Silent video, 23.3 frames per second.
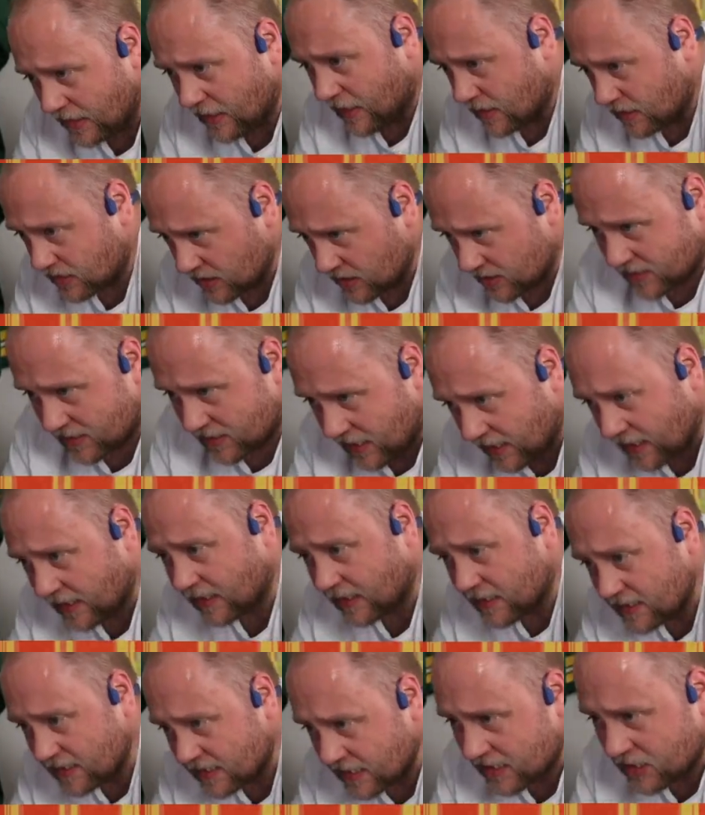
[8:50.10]
Just
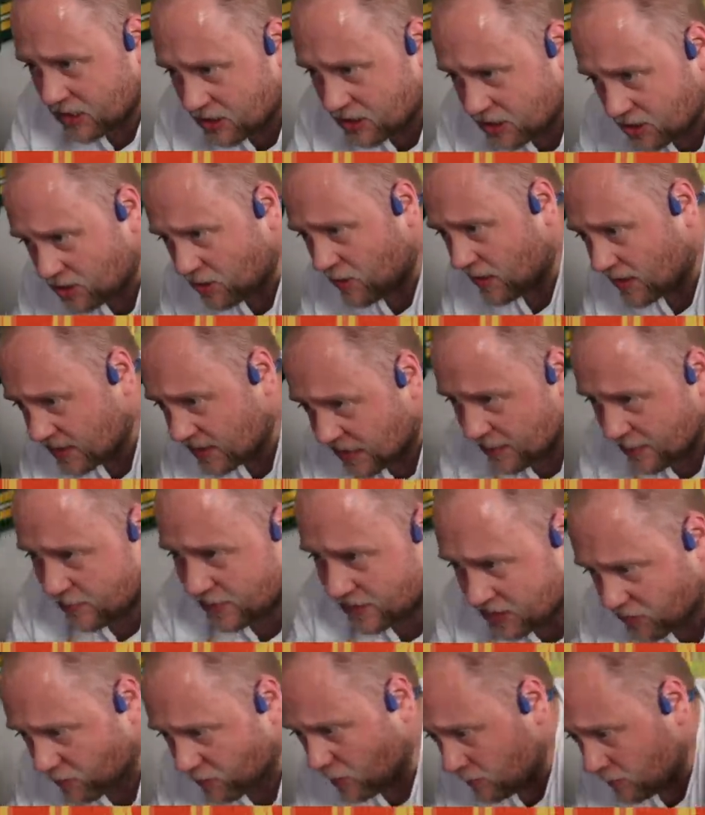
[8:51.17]
continue to try and stay with this
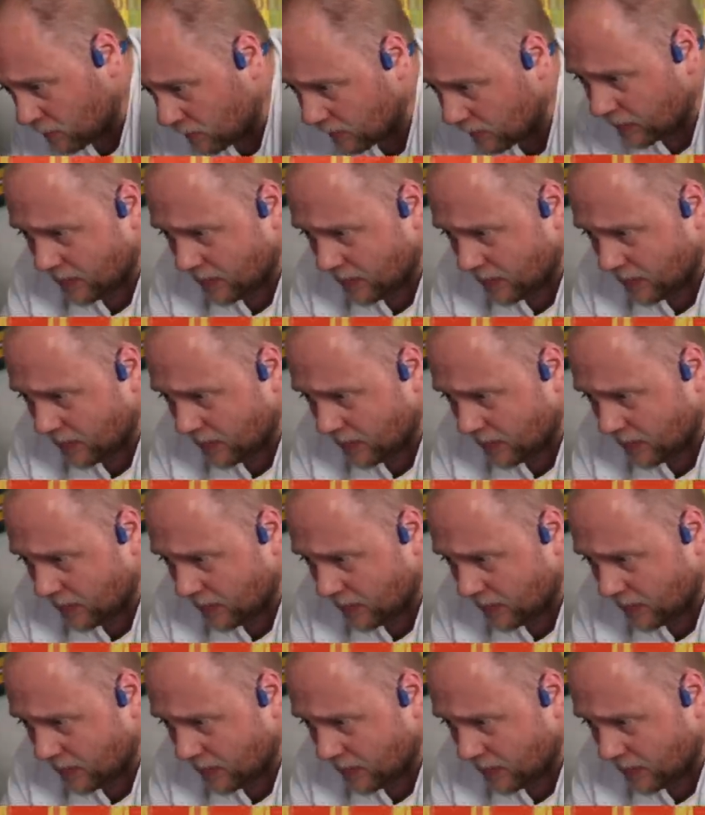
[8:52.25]
group.